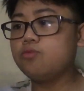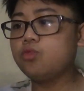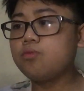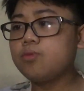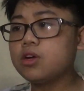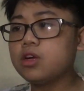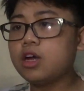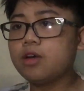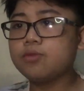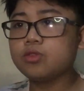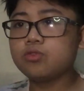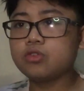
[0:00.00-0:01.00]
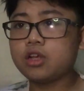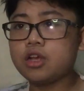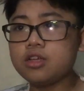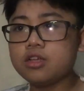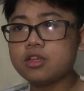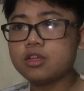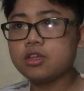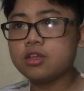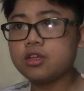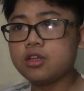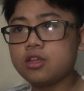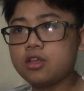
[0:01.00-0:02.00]
Mukhang magagamit ko siya.
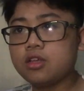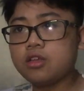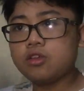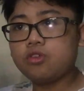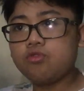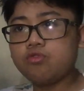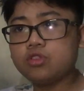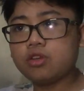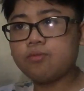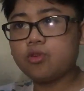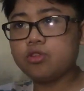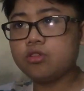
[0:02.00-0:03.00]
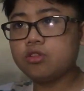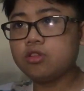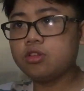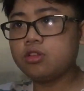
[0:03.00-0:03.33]
Usable.